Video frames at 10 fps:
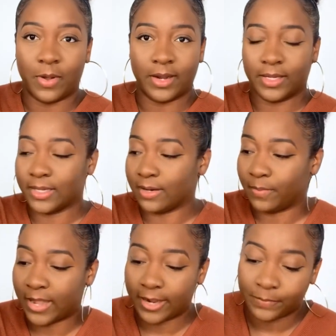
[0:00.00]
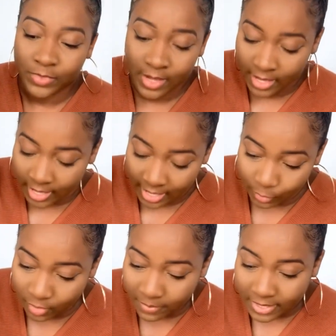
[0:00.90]
pocket at the back.
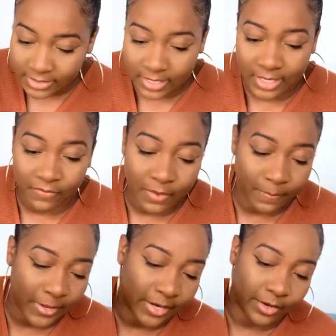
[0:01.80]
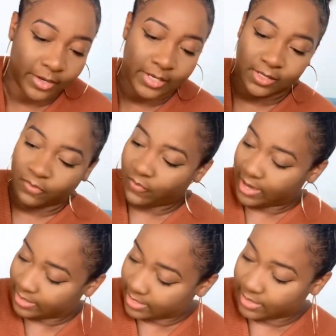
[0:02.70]
And what makes it even better is the
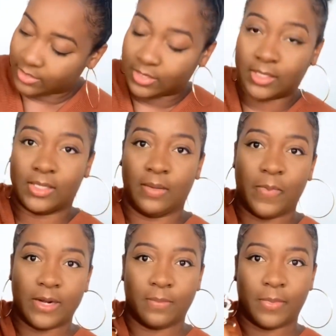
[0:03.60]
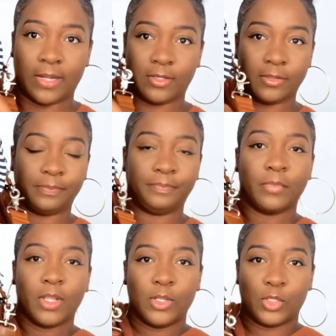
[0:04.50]
fact that there's this zip at the bottom.
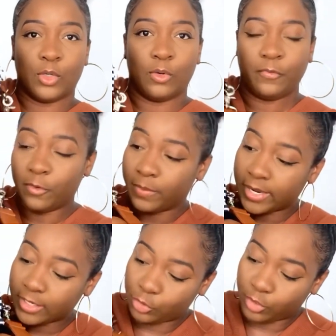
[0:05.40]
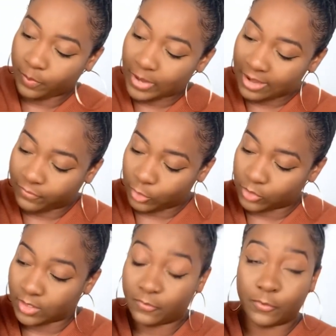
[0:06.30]
So for my trip, I've
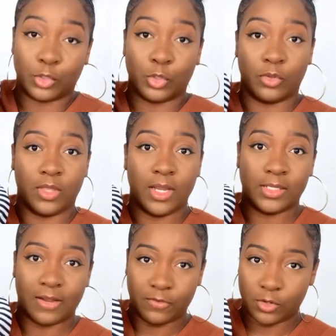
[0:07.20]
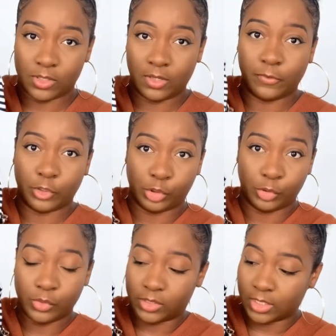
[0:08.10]
used it for two things. I've used it for
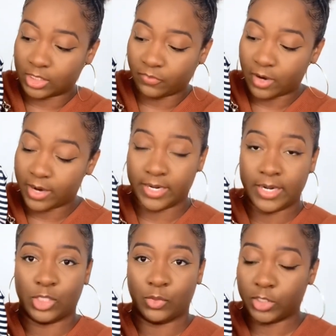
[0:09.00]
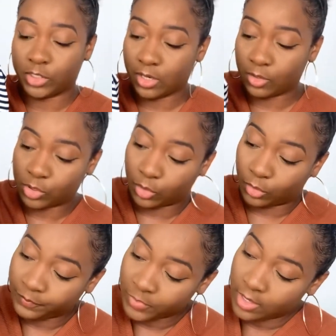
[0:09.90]
shoes thus far, and then I switched it out.
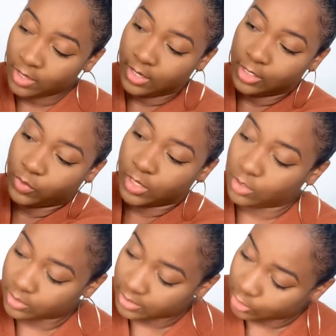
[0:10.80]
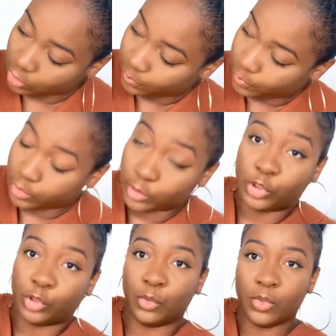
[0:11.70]
So here's what it looks like. You could put your
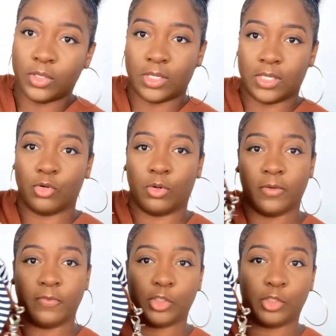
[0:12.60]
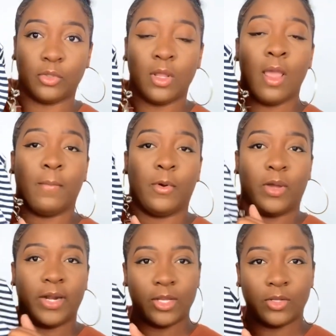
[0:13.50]
shoes, it's normally for shoes. But
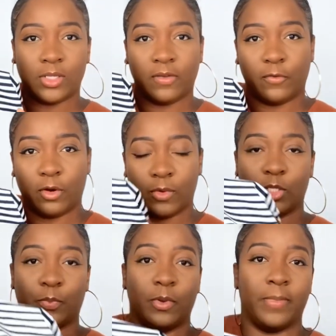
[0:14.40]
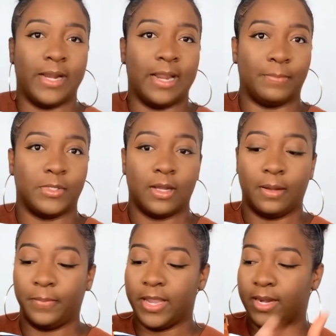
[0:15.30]
what I used it for was to put my
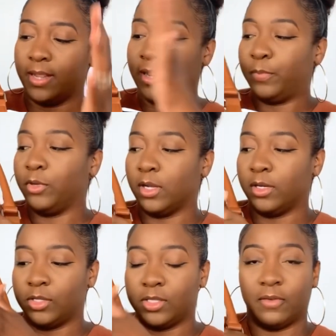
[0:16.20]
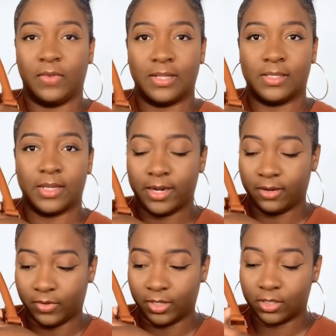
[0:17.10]
laptop, and then I put other stuff inside
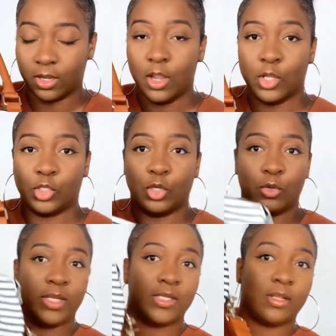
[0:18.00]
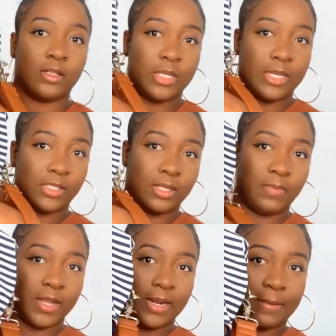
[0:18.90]
of it. So this could easily
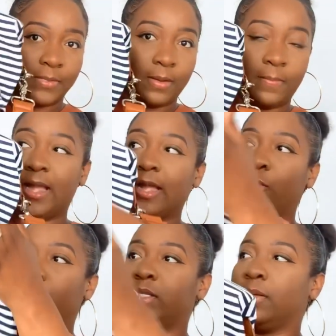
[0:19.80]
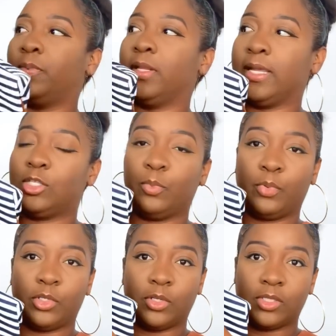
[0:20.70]
be a laptop bag with a place to
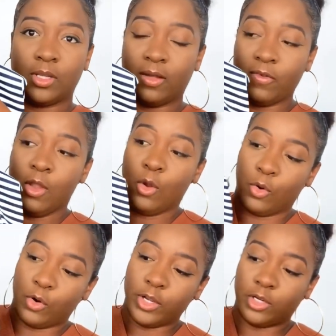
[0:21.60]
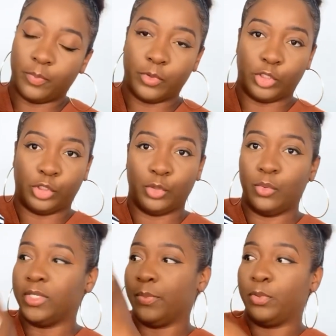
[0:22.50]
put your stuff, or you could put
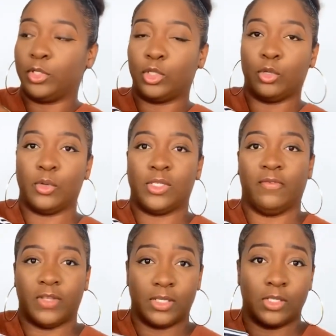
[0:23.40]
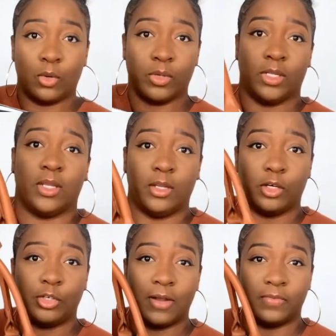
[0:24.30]
shoes and put clothes. If this is the only thing
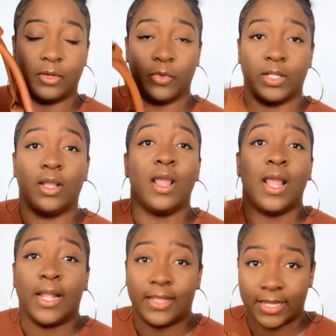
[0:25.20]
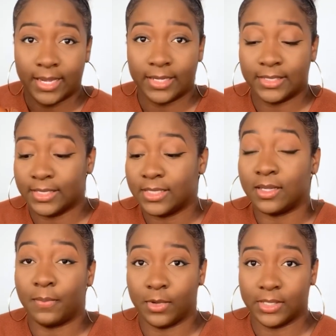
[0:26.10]
you're traveling with, then this is
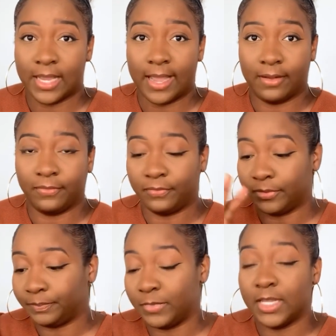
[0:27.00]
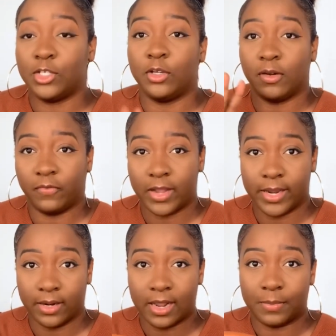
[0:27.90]
a must have. This you can
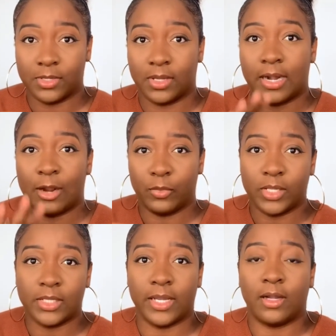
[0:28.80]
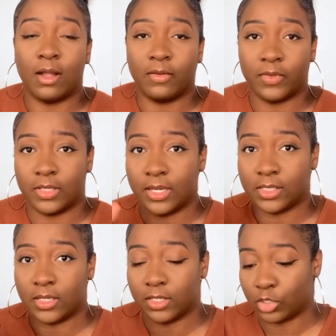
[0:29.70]
find on Amazon. I will link all of the
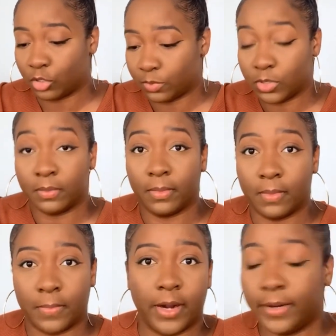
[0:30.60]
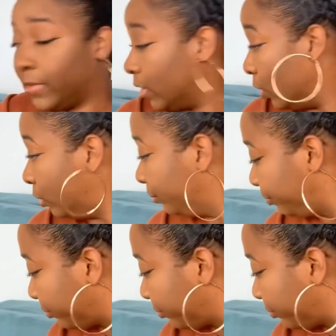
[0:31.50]
things in the description bar below.